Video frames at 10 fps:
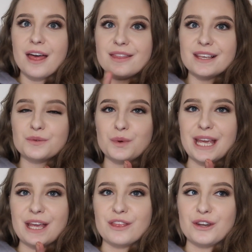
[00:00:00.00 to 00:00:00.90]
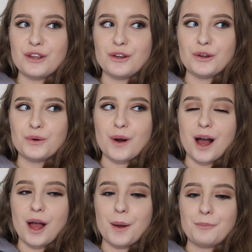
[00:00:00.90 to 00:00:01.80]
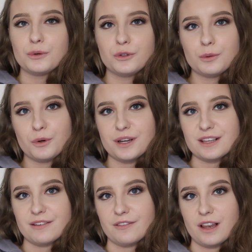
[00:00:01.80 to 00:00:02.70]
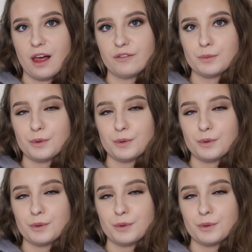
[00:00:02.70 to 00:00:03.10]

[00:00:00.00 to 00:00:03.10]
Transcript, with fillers: this week the new um, All the Boys I've Ever Loved